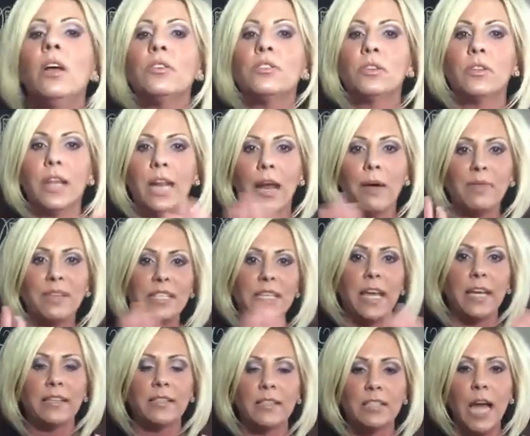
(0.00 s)
So then I would
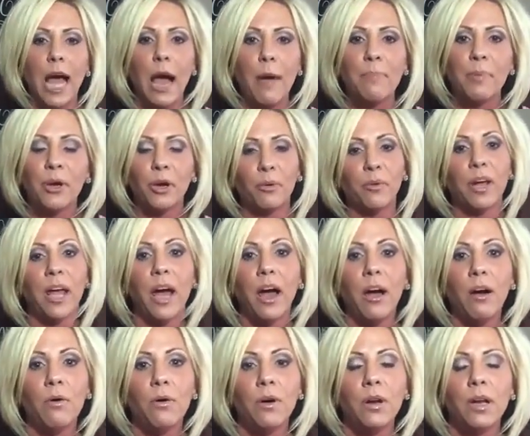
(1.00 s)
say, stop, here we
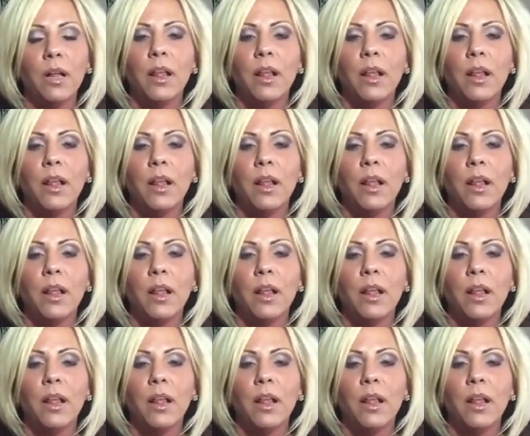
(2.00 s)
go.